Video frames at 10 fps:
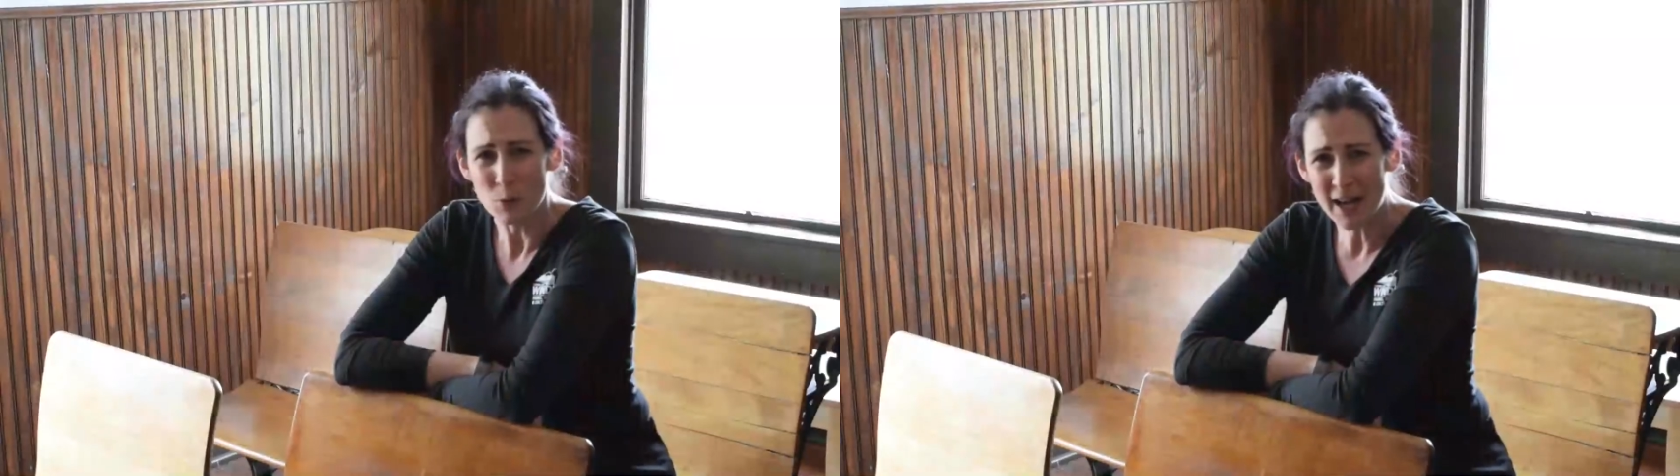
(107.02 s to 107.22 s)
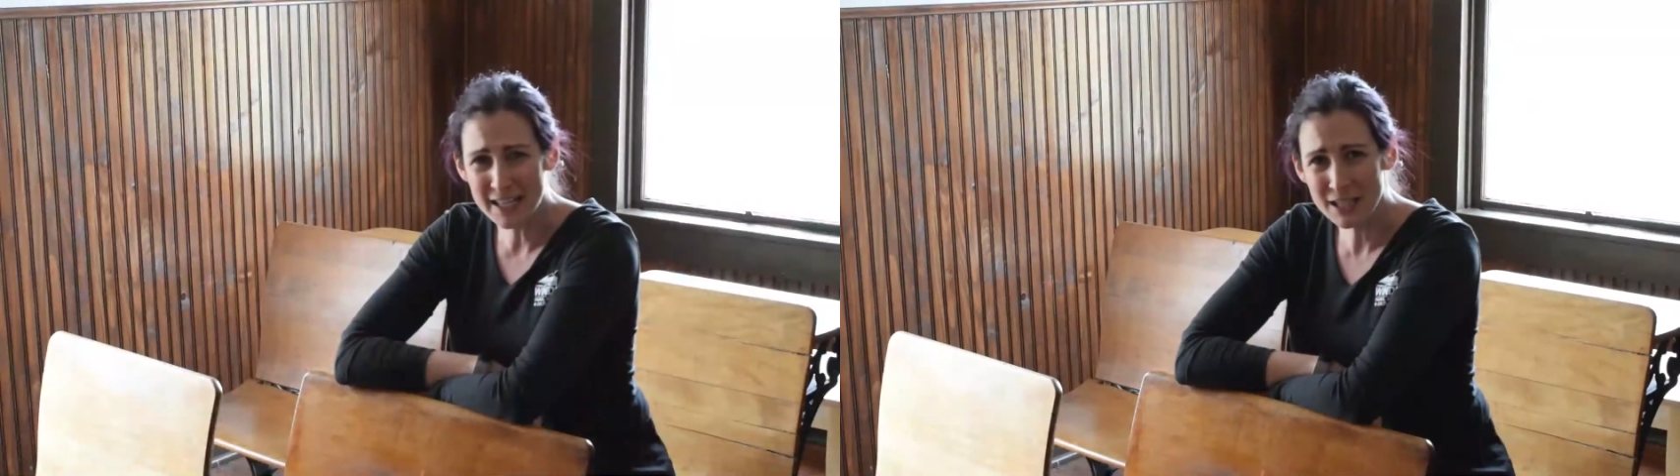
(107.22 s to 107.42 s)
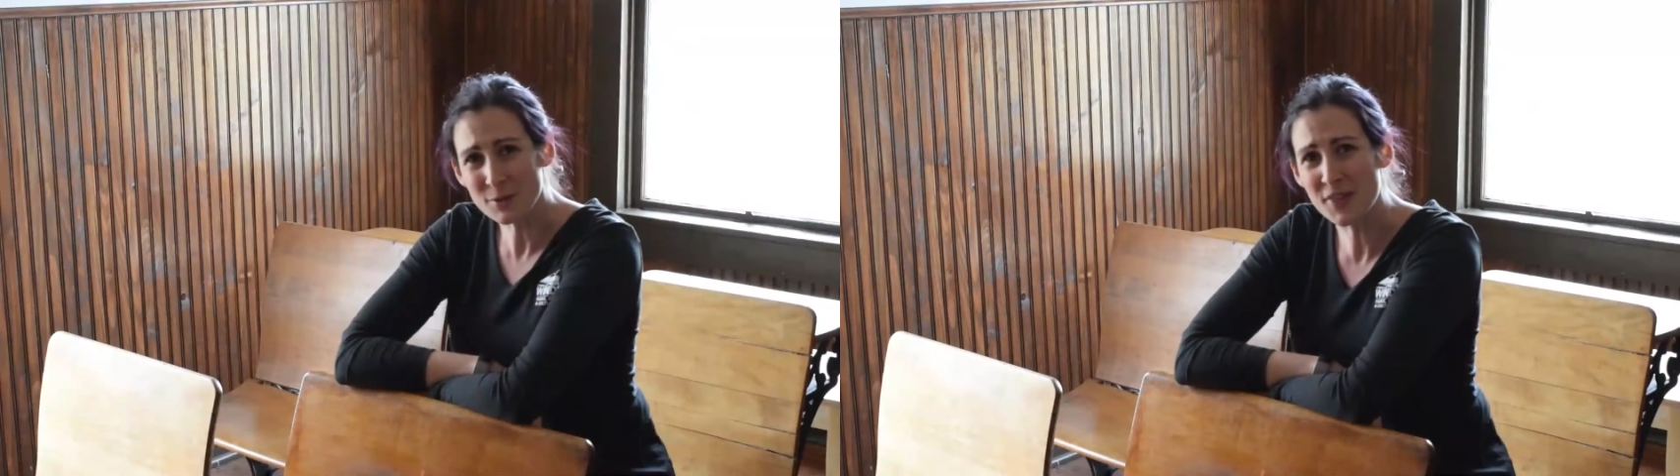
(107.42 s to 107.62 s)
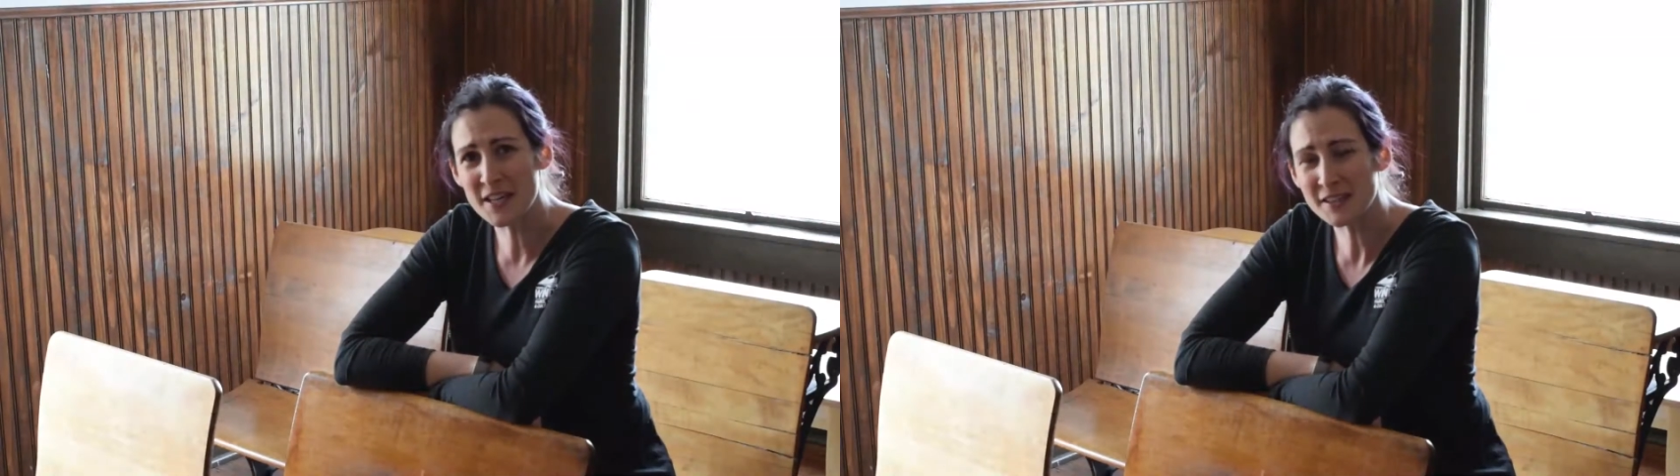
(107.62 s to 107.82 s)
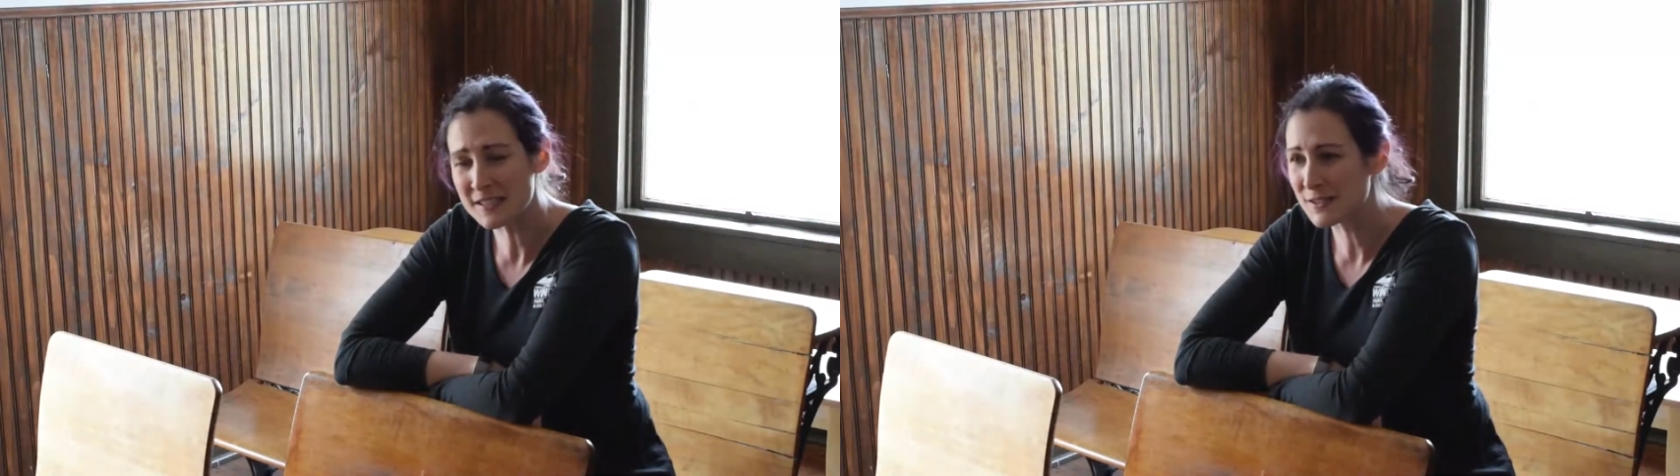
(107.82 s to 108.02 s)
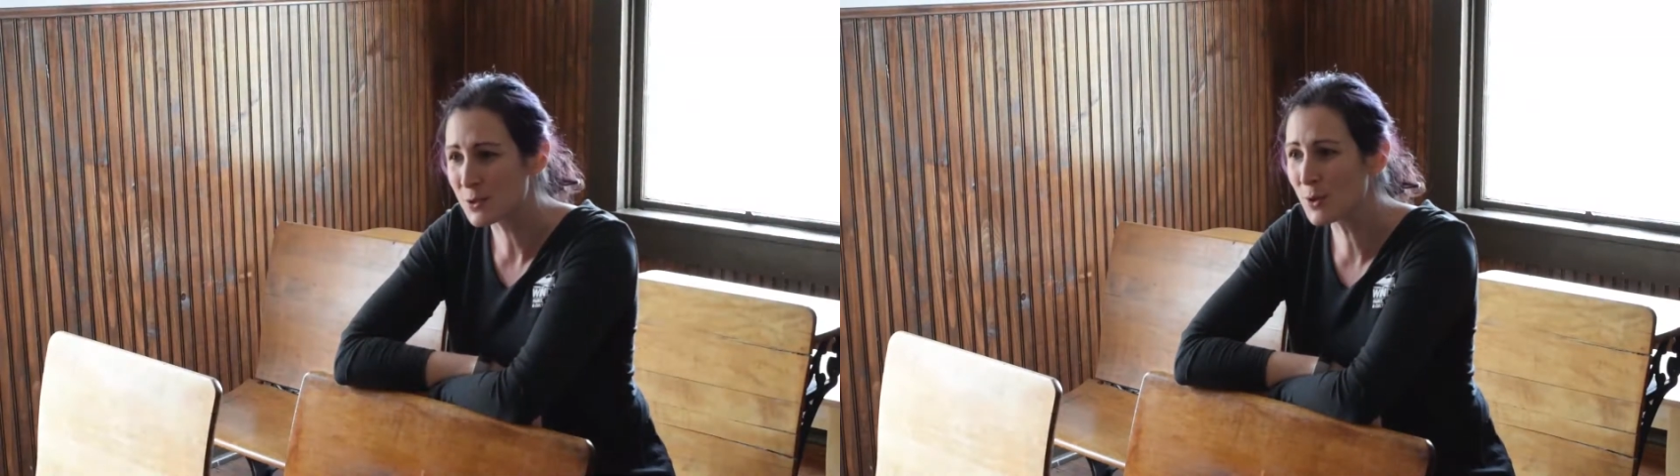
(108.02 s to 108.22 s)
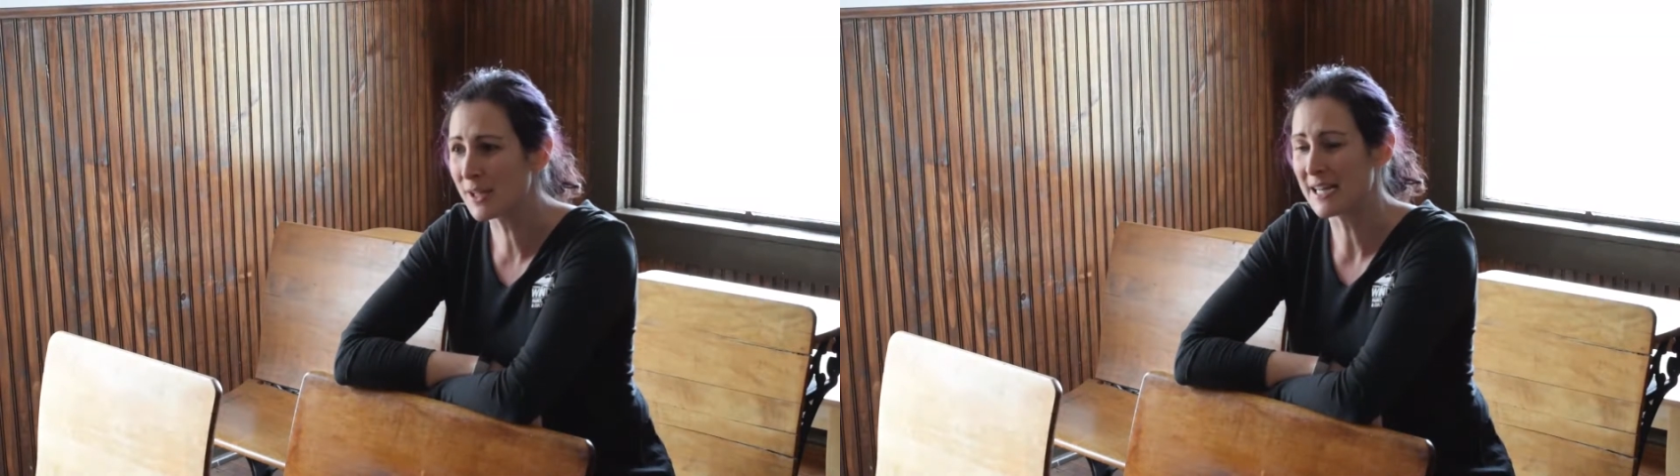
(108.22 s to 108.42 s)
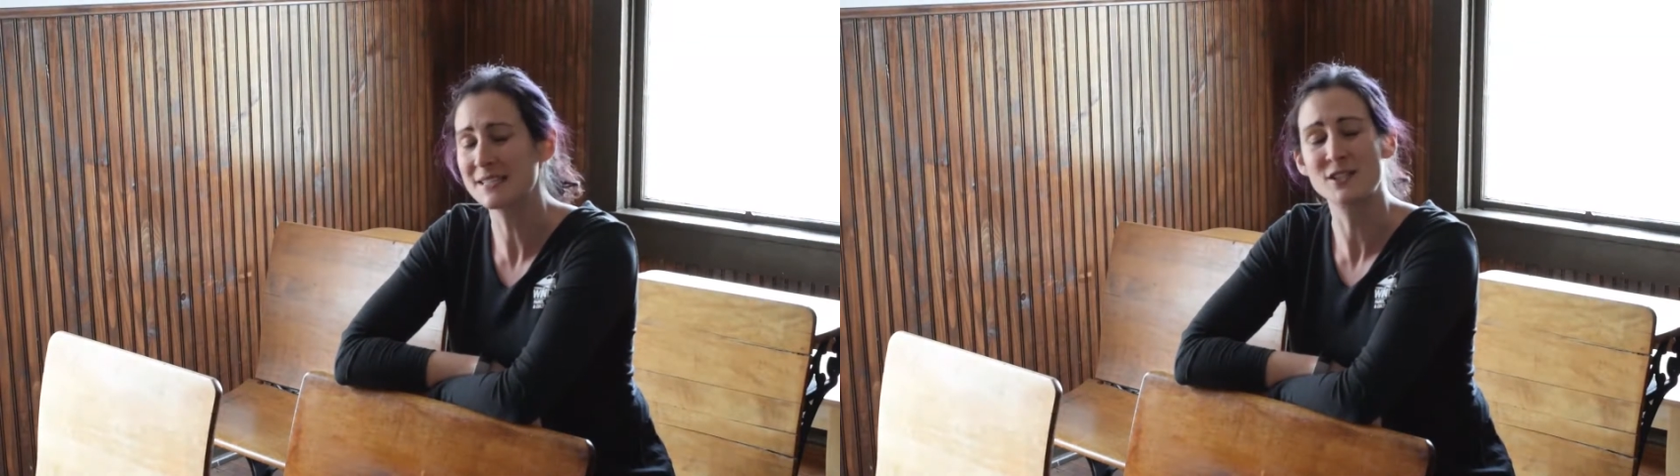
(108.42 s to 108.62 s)
Why do you think this
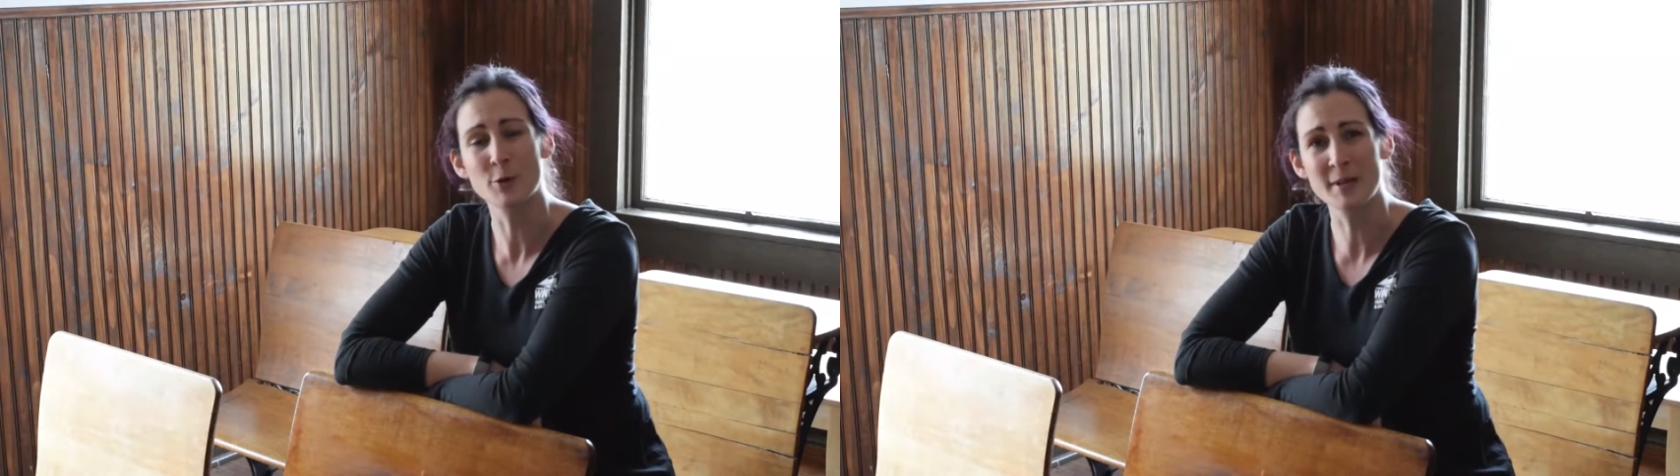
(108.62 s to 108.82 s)
school has so